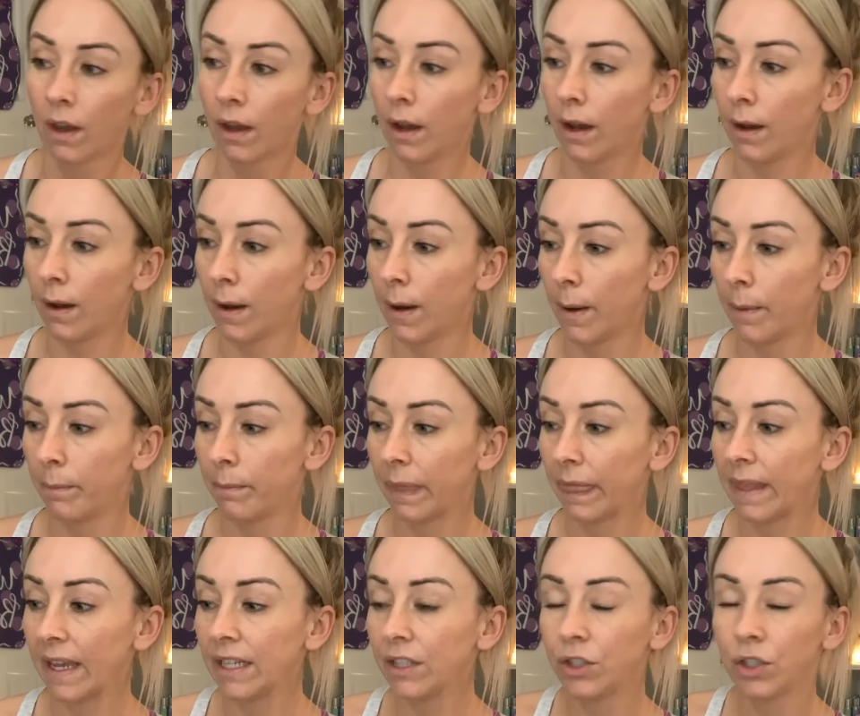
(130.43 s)

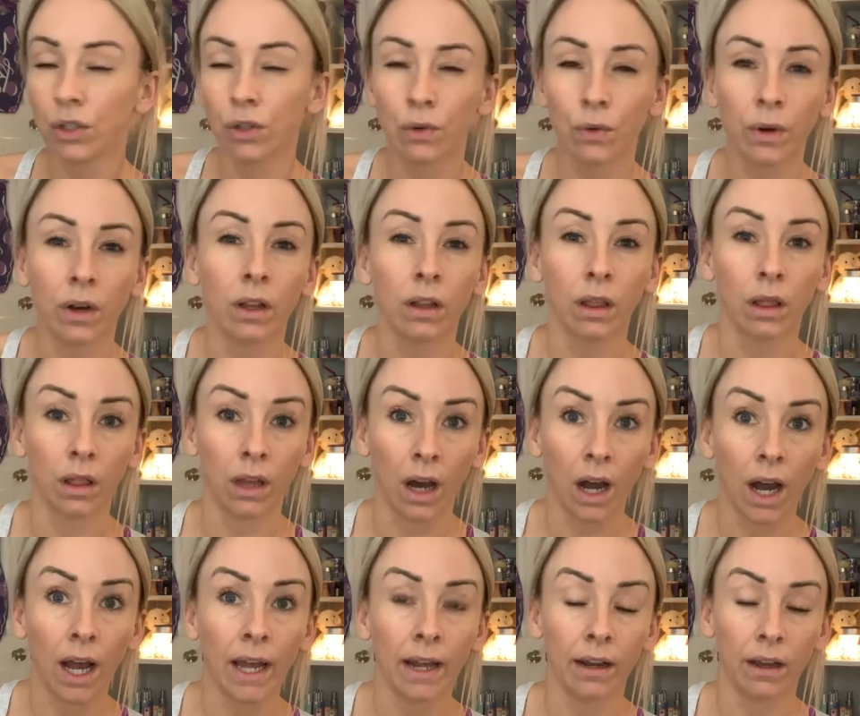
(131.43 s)
They do a
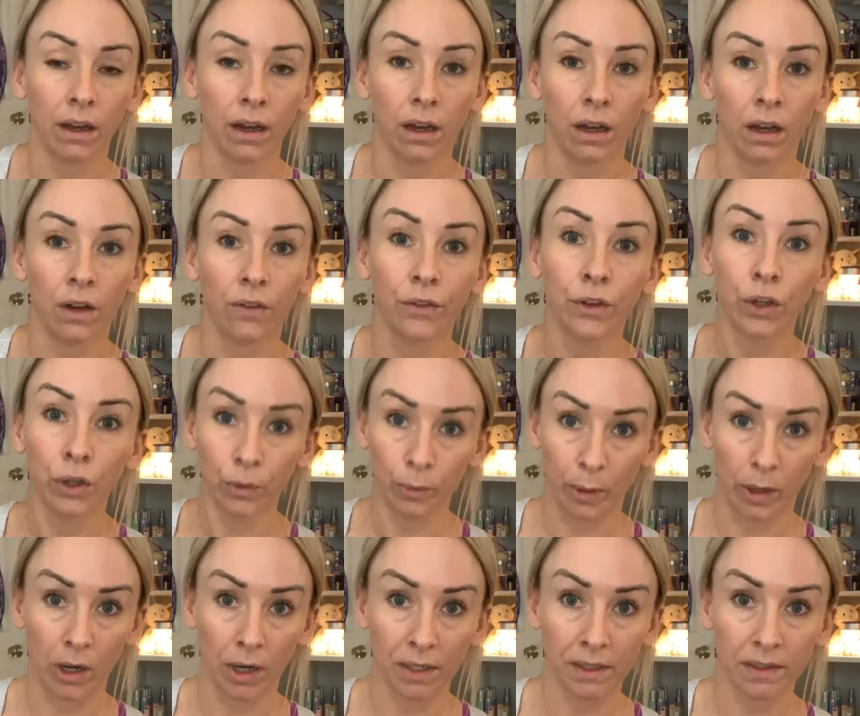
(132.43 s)
lot of
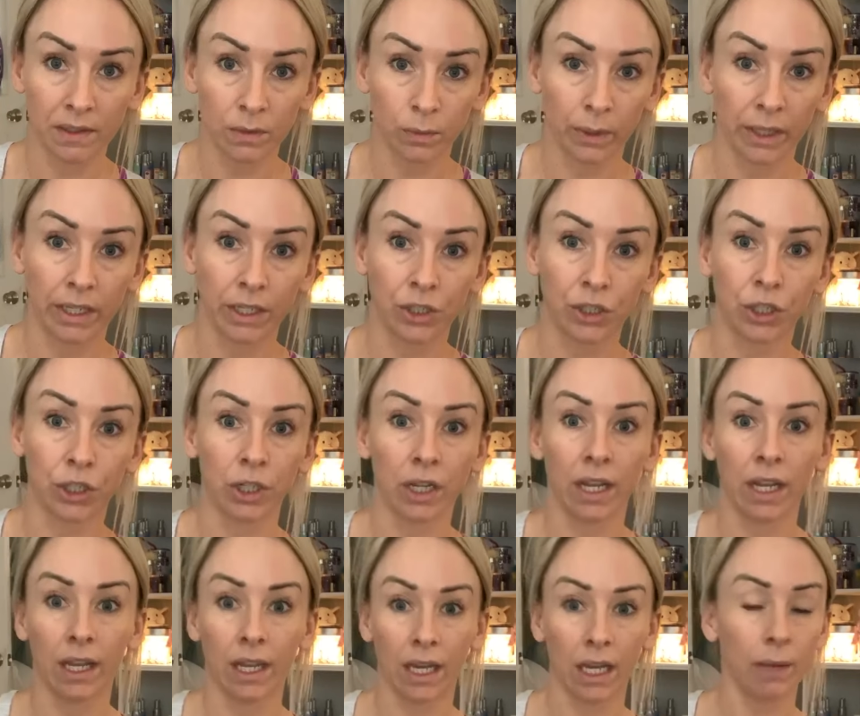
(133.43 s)
coupons, which
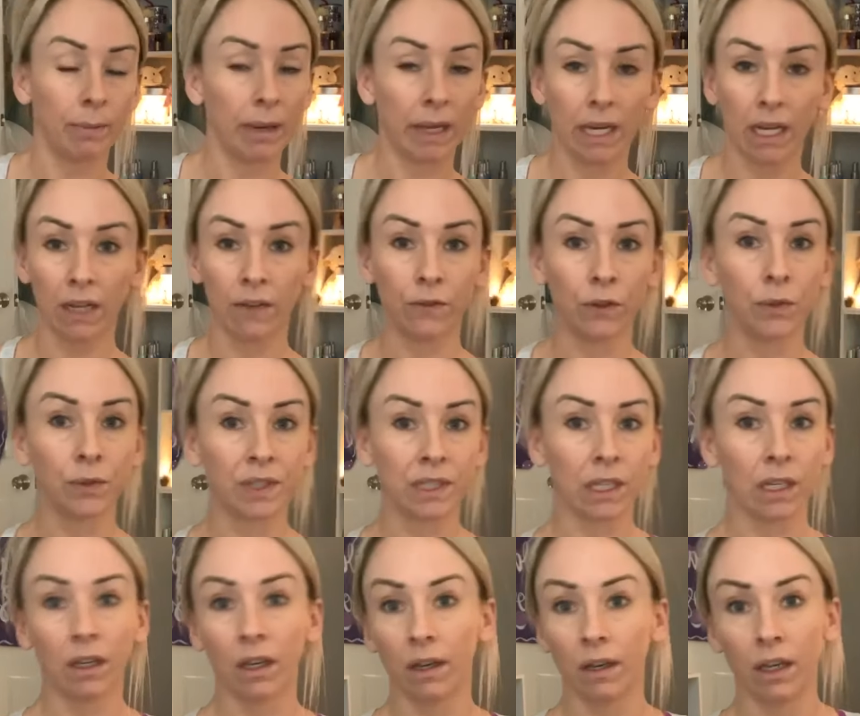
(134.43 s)
anybody, if
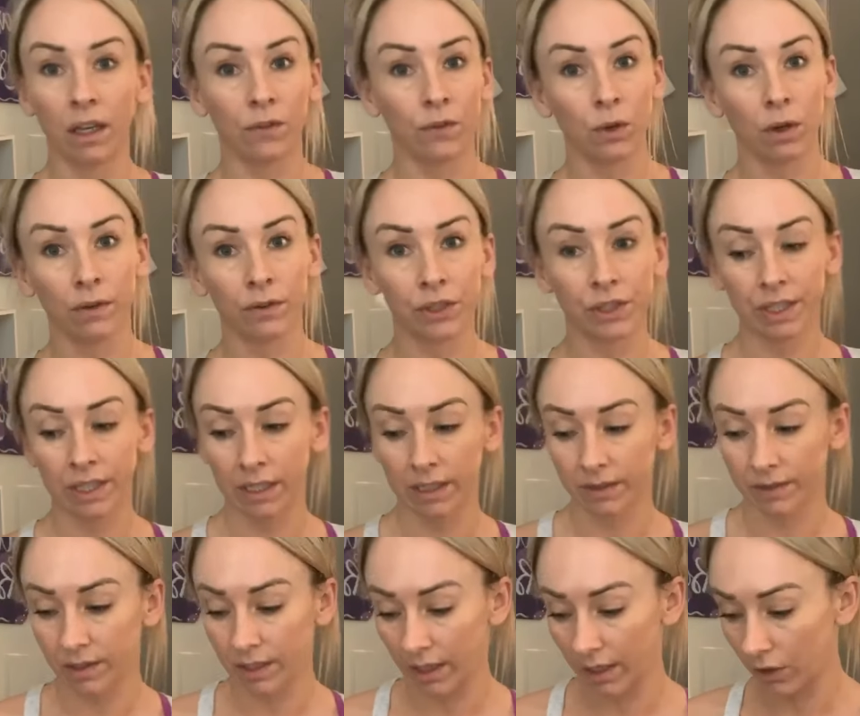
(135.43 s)
you ever see a
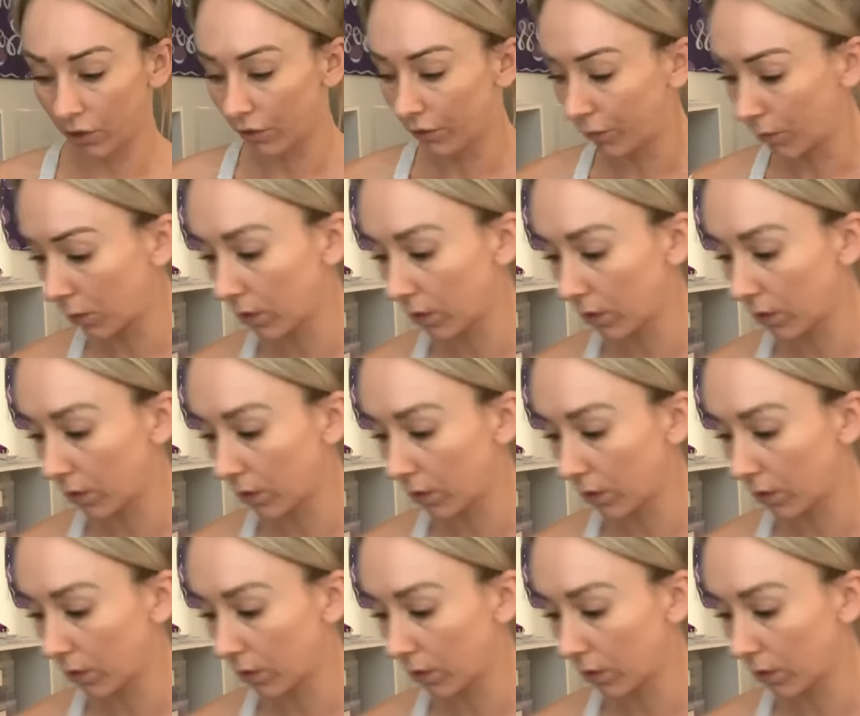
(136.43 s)
sale for